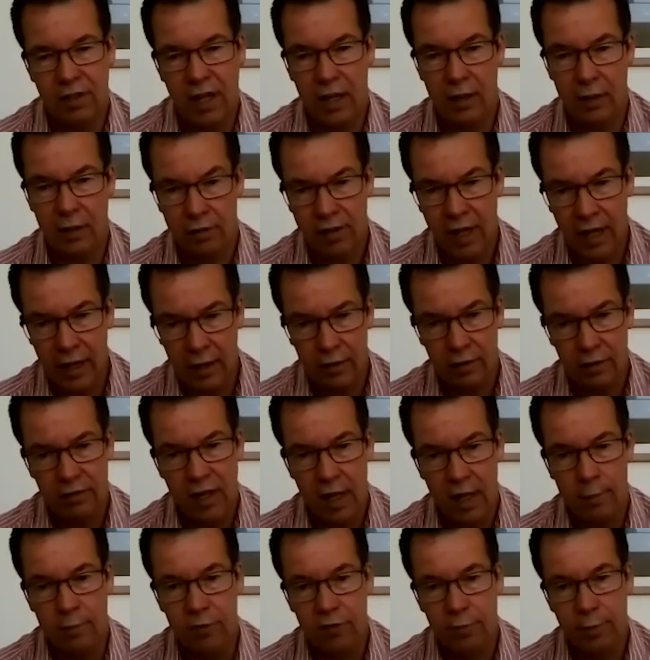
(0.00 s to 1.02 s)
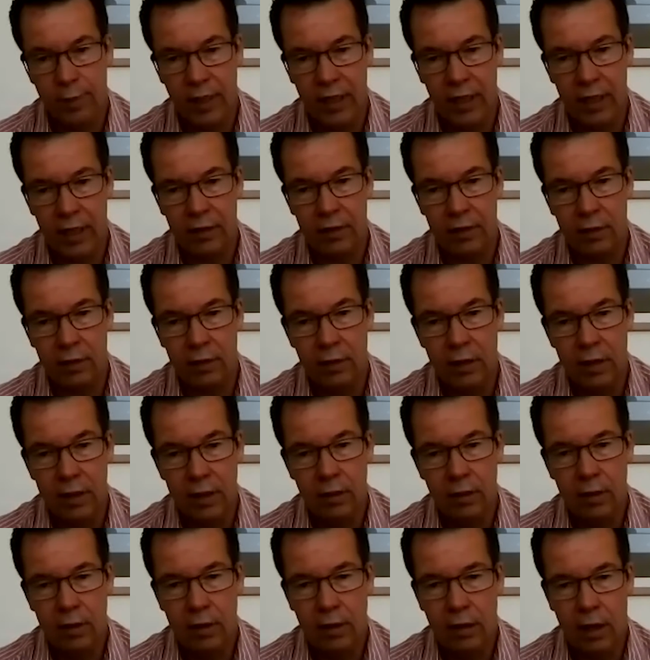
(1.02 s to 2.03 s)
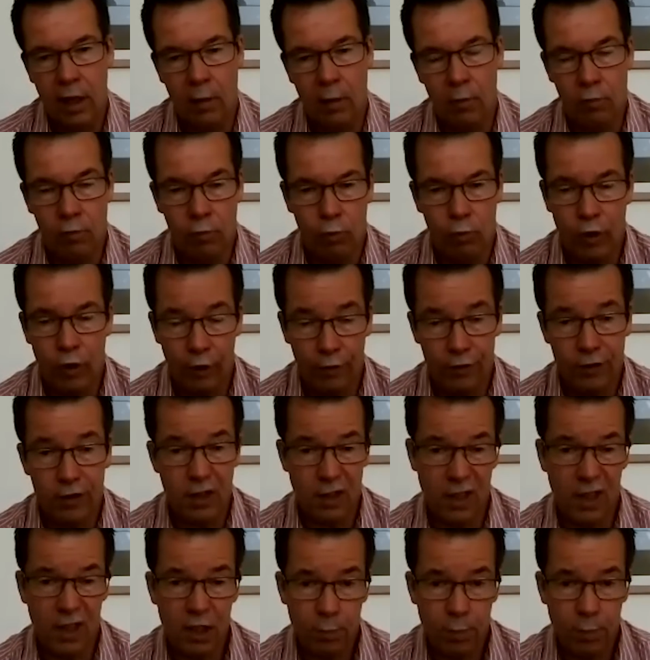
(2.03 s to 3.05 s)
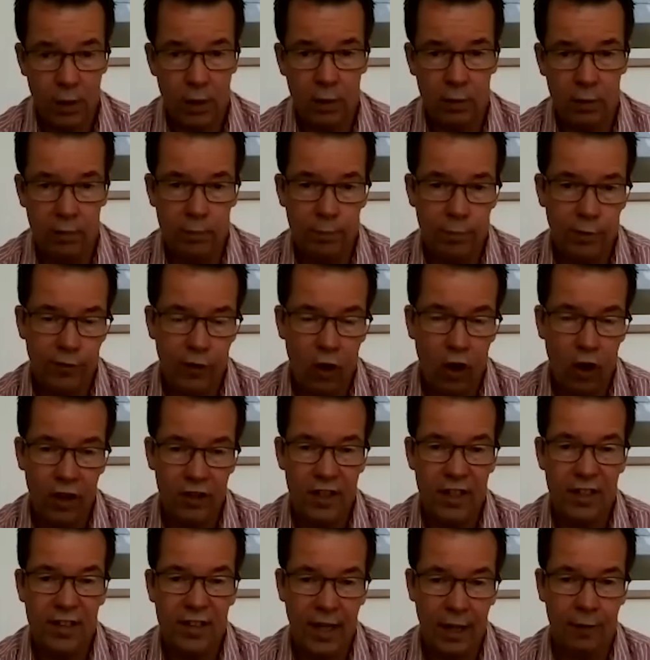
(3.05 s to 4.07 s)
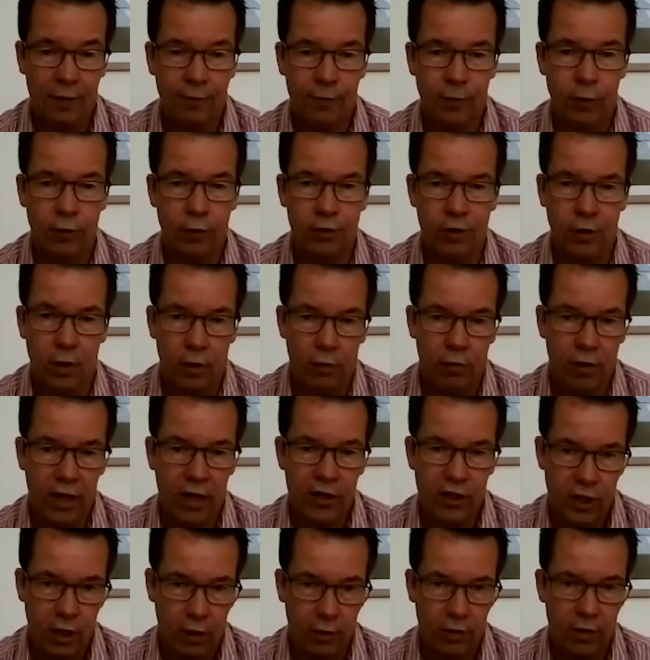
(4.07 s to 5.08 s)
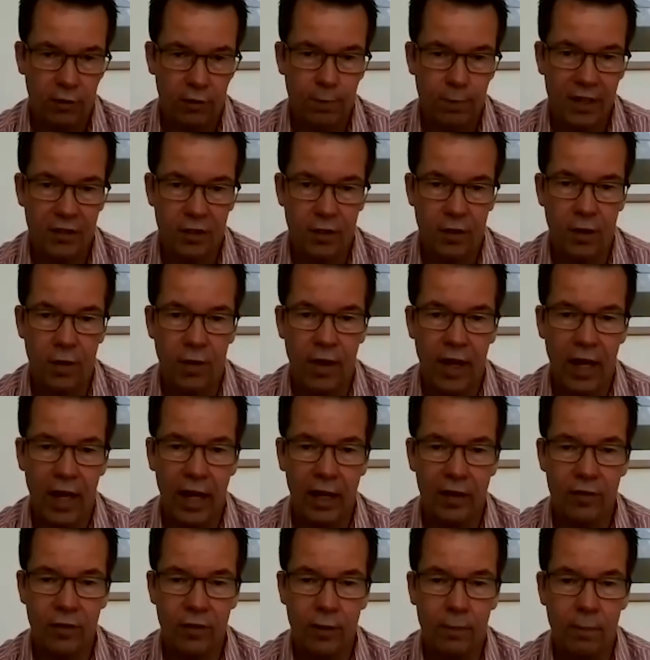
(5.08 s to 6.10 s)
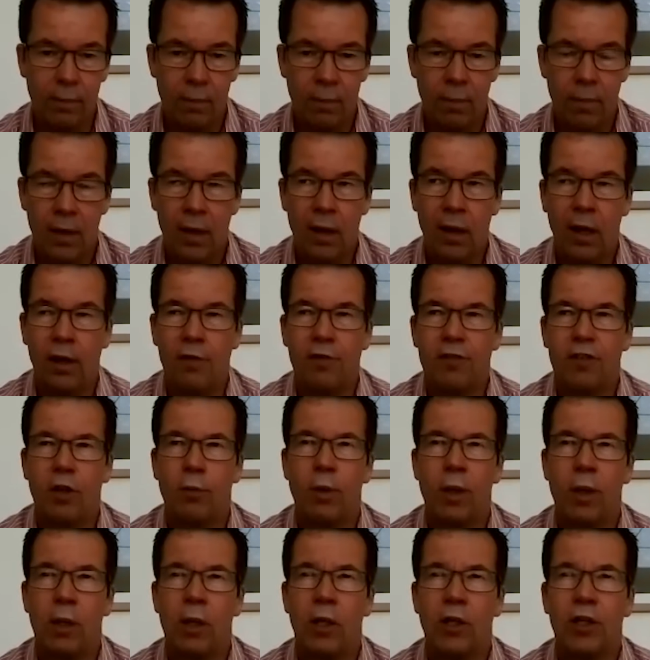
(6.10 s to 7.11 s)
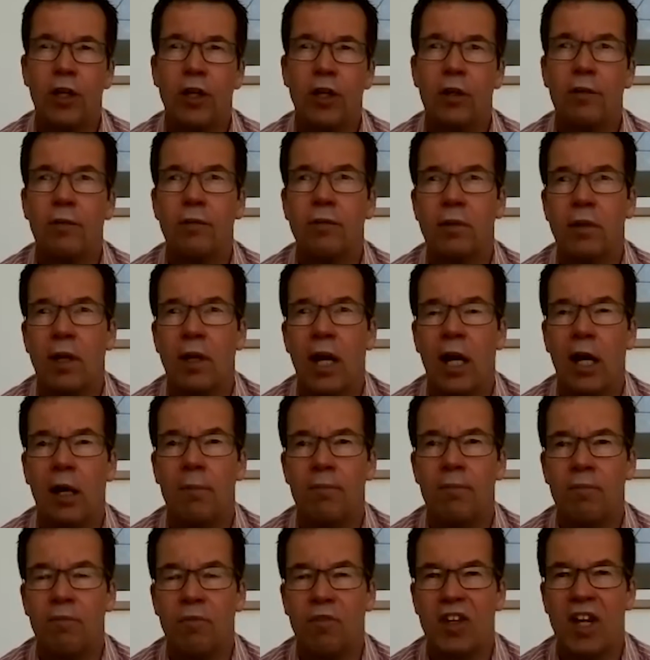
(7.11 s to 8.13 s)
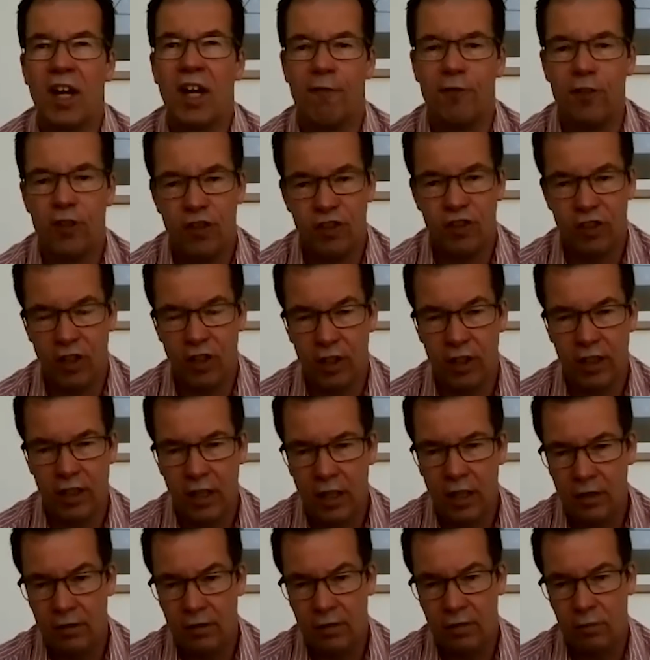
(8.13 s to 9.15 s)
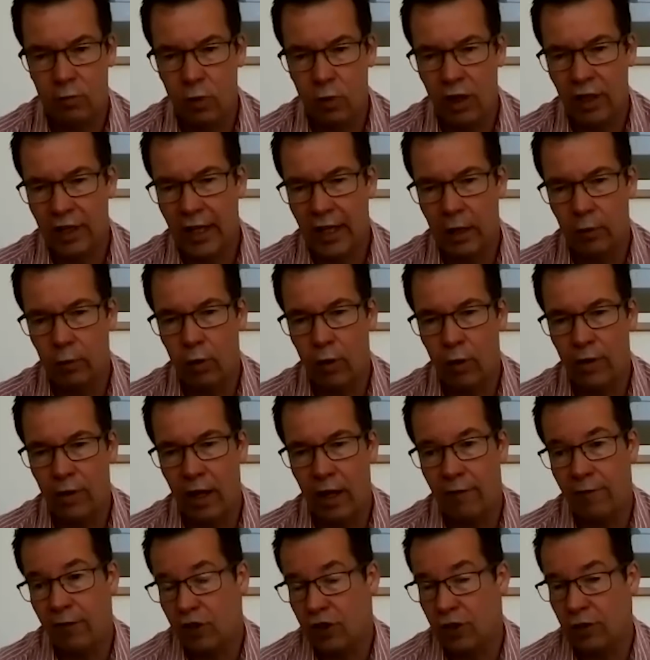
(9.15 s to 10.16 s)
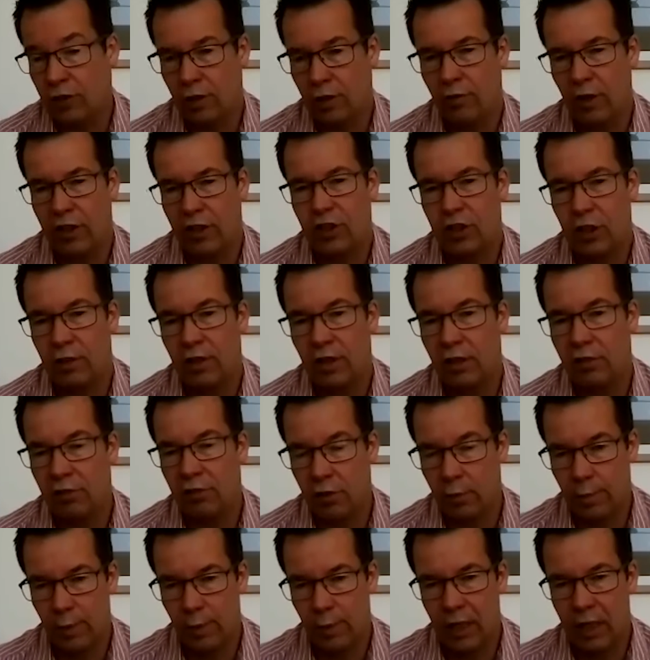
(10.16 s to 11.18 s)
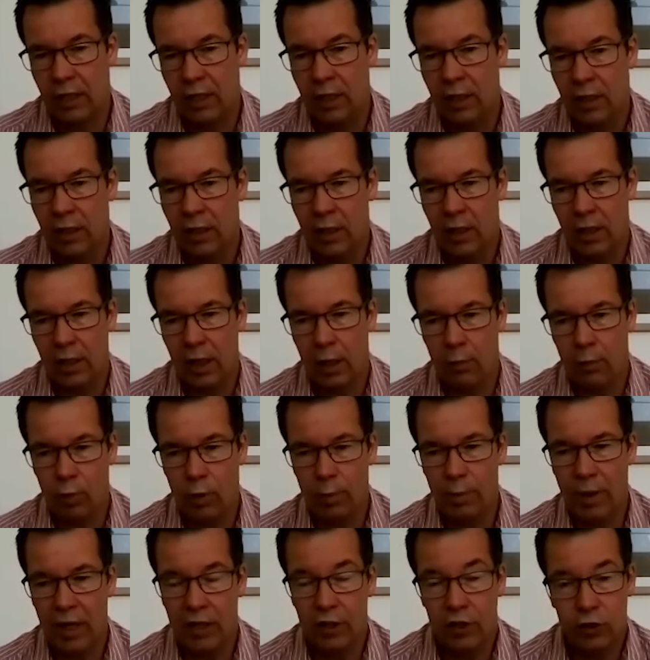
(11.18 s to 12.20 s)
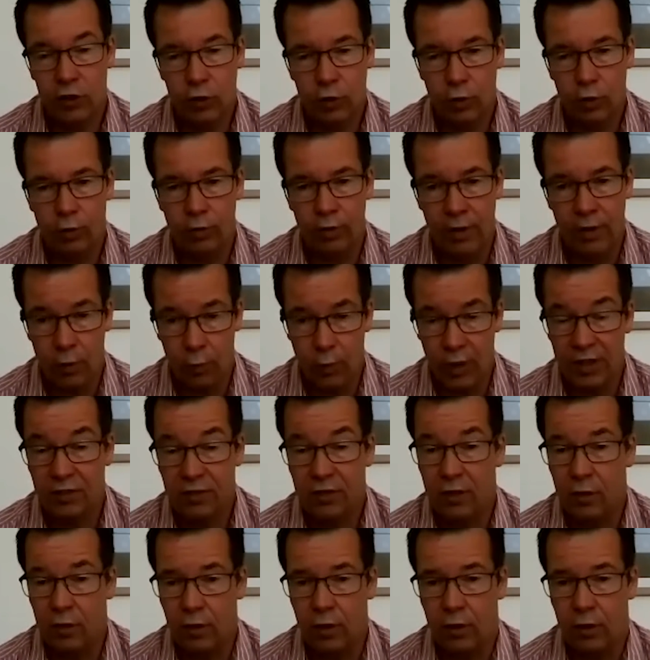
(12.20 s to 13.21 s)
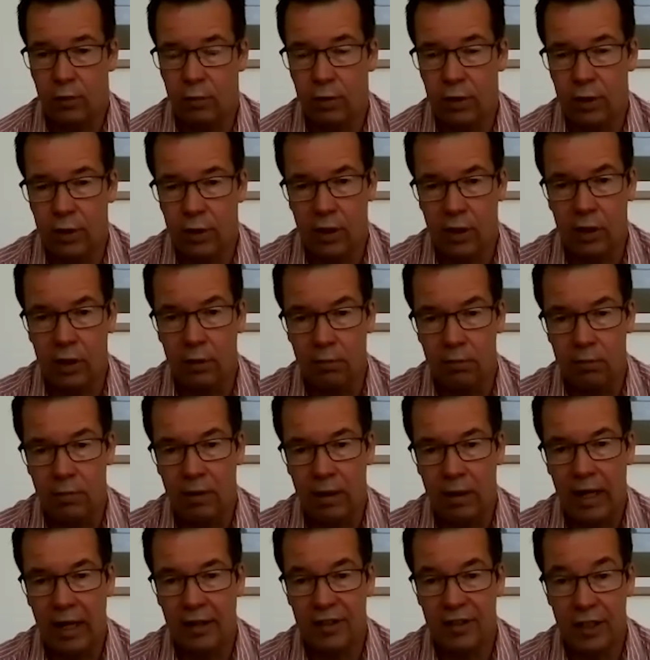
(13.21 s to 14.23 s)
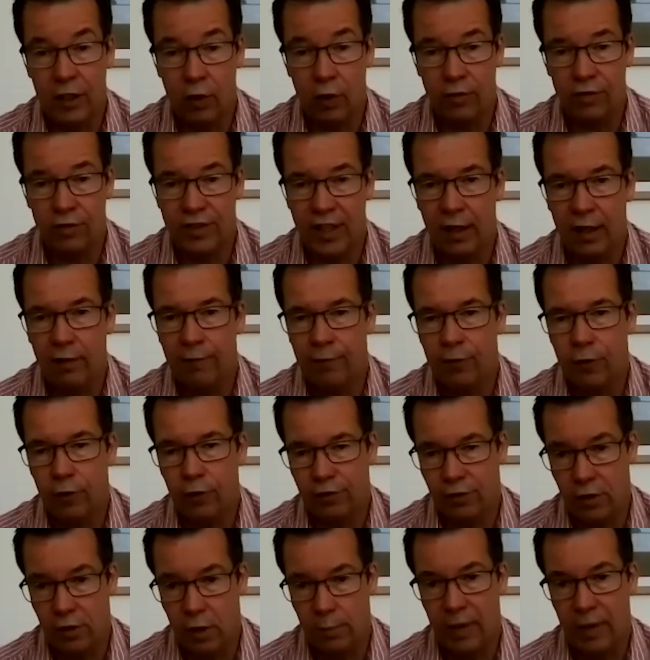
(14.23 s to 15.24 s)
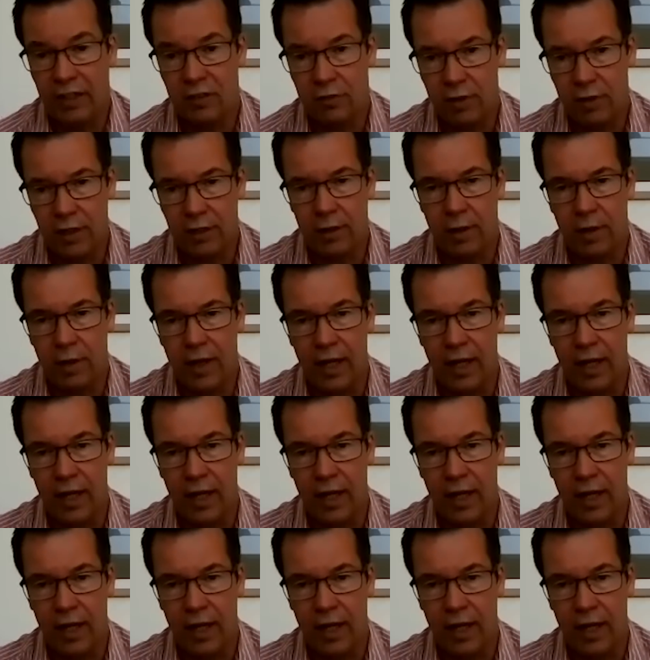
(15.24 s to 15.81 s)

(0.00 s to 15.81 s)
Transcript: to stay at the same speed? We obviously need to be providing downforce at a ratio that's better than that. And so we look at the average circuits, work out what that efficiency ratio needs to be, and then we make sure in the wind tunnel that we are adding on downforce at a better rate